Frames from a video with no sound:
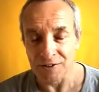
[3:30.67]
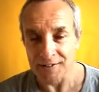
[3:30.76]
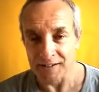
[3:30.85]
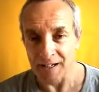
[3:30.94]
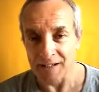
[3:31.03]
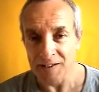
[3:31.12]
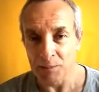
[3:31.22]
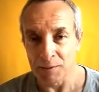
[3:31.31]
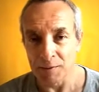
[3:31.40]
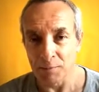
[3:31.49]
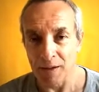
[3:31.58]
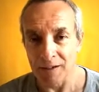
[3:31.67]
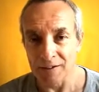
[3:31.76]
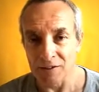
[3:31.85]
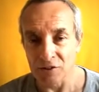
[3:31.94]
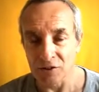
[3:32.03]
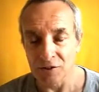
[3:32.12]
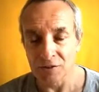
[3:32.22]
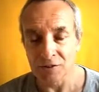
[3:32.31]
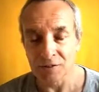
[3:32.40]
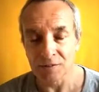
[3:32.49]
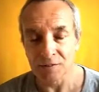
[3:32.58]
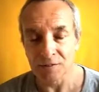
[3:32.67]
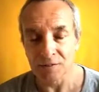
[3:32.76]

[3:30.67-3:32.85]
as enlightenment practitioners,